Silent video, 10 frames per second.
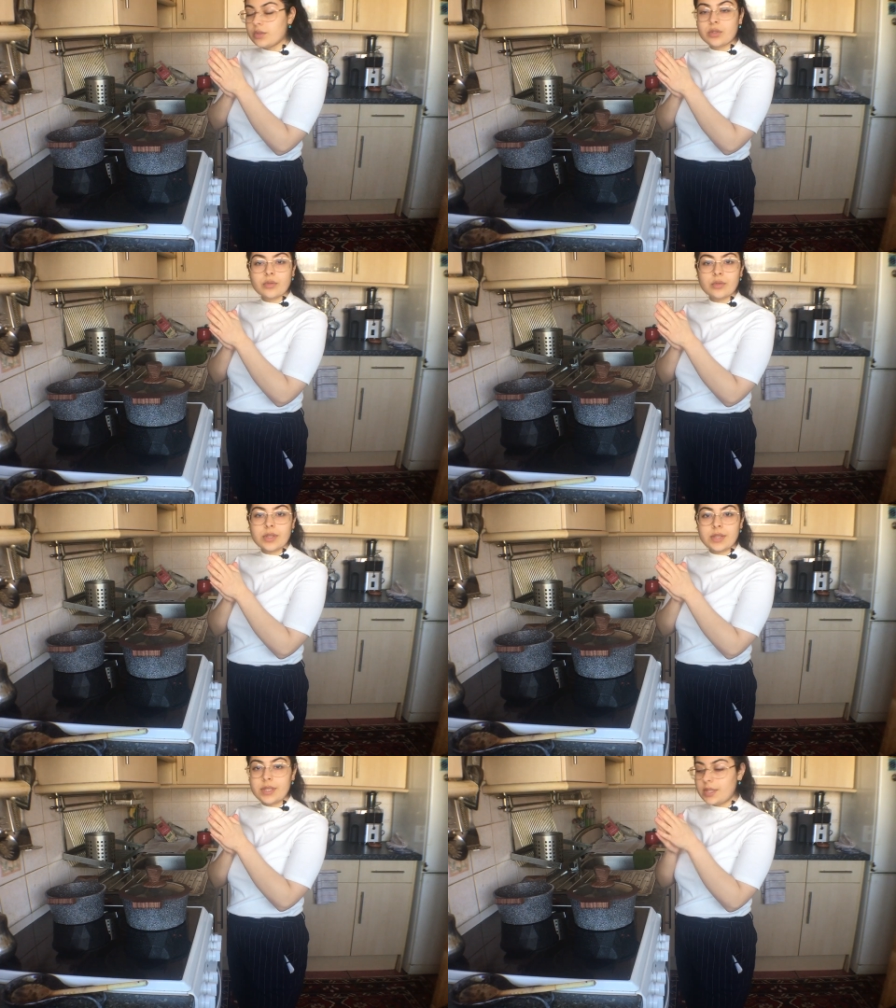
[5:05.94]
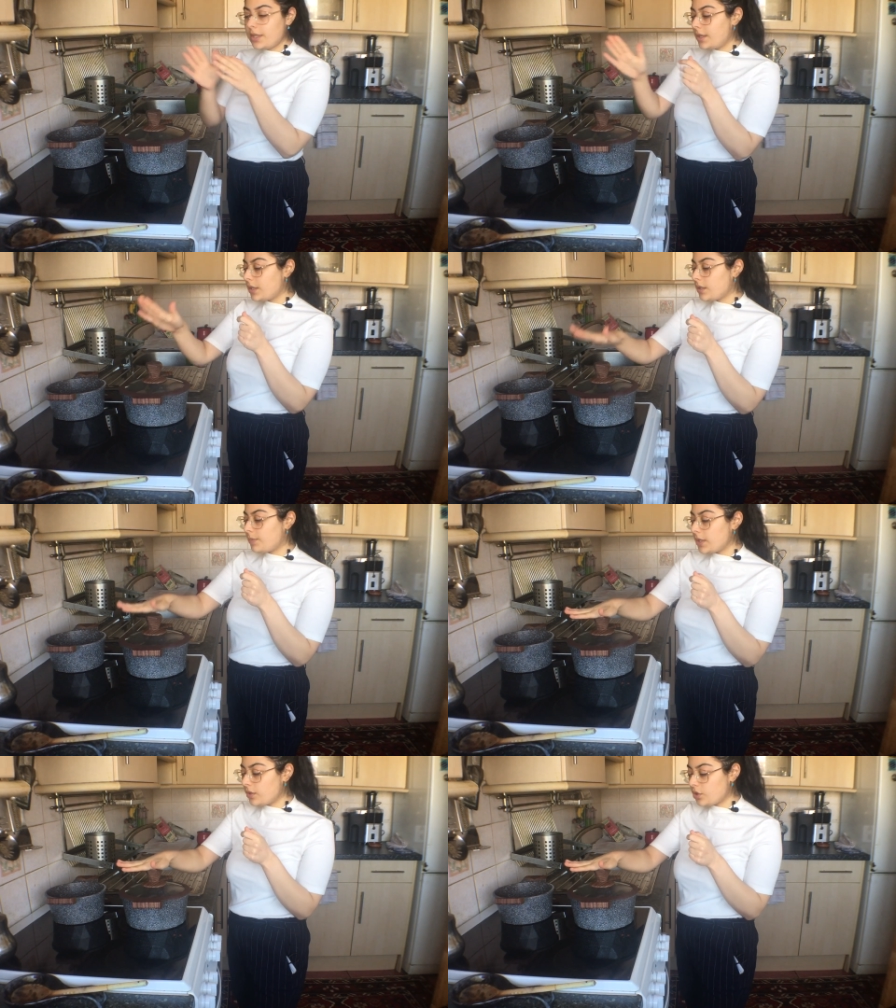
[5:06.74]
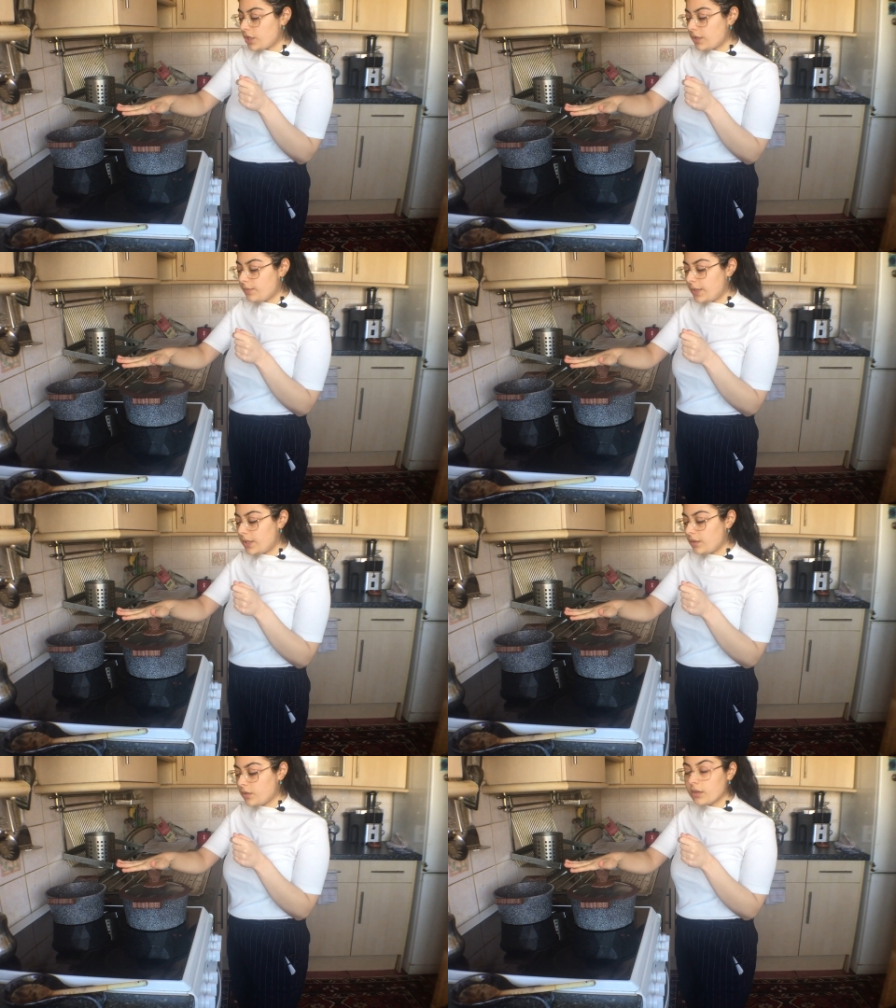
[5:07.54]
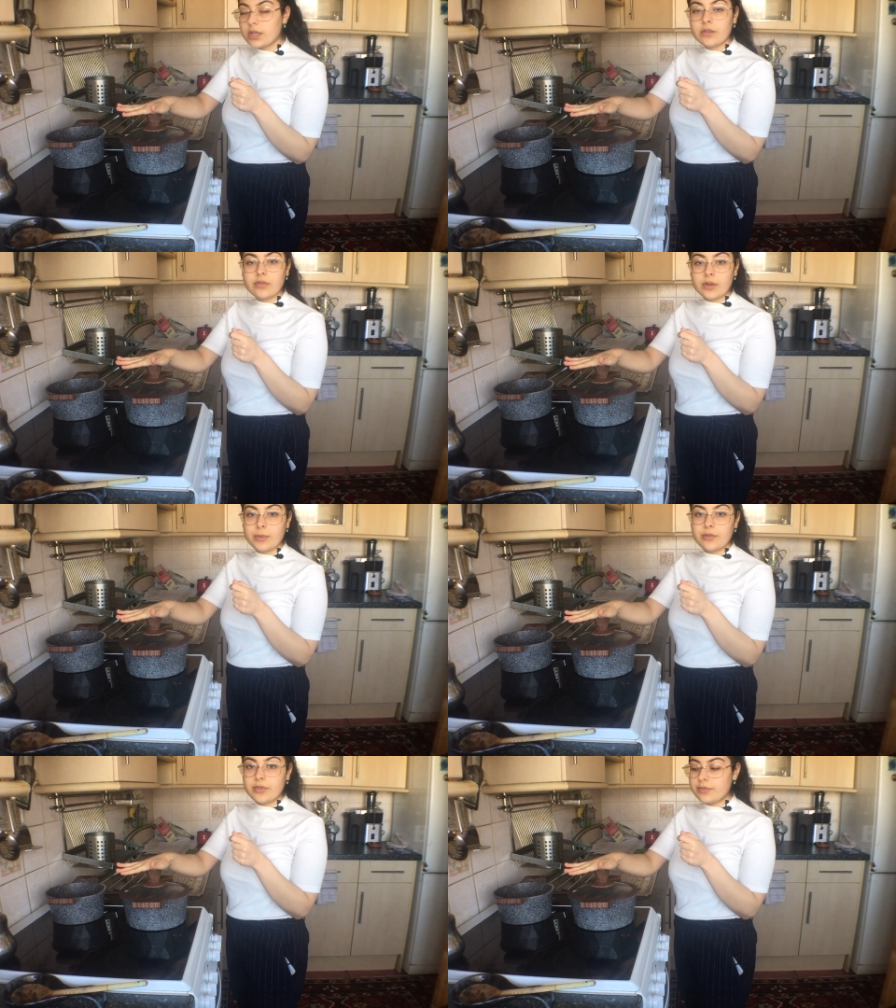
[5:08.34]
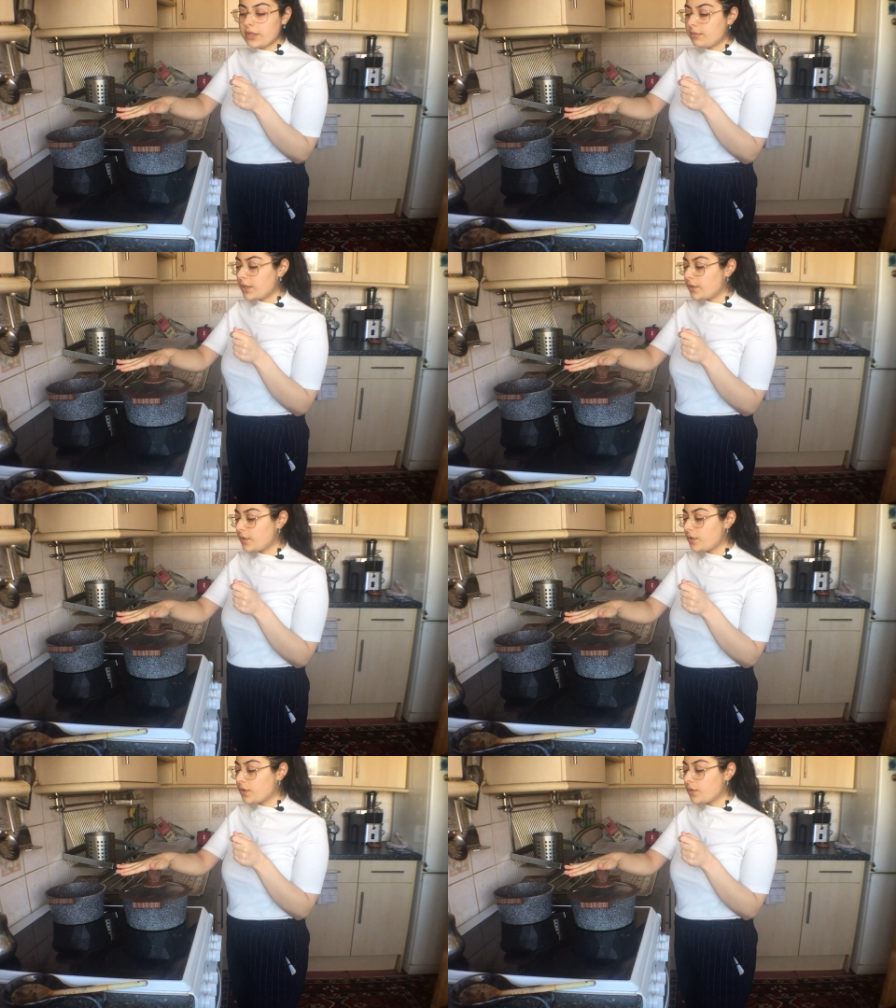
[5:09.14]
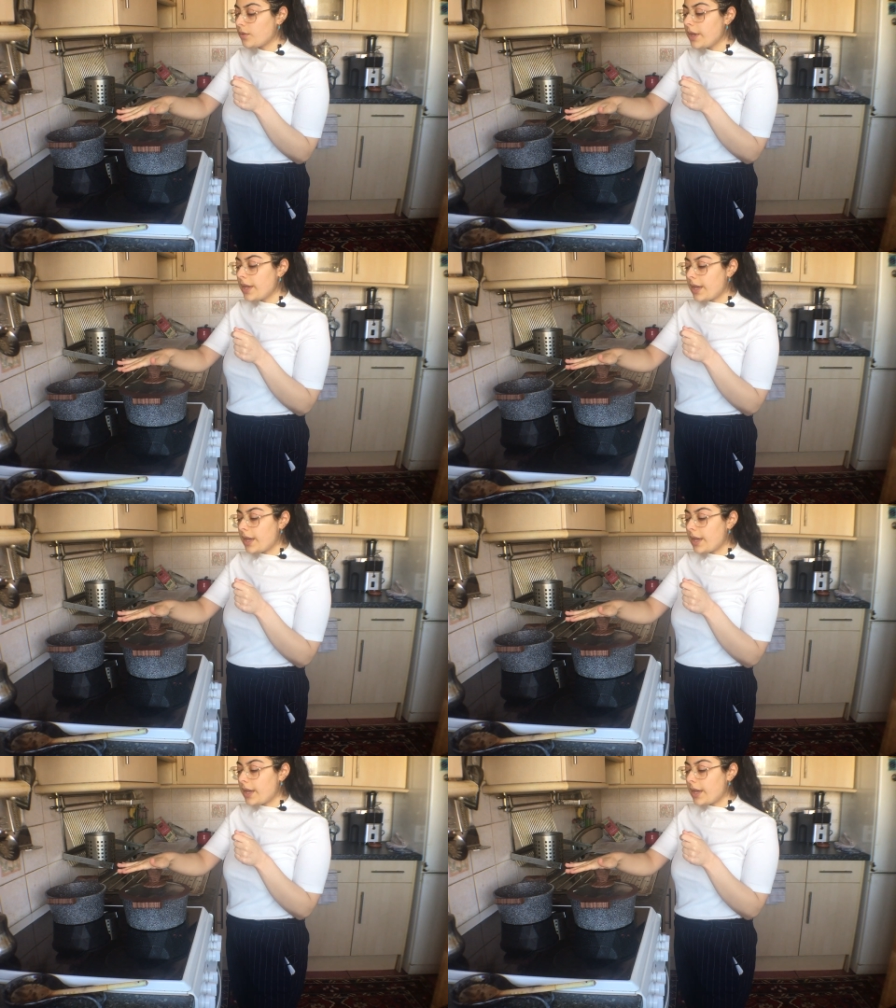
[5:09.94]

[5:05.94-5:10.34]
So the spinach has been cooking for about fifteen minutes or so.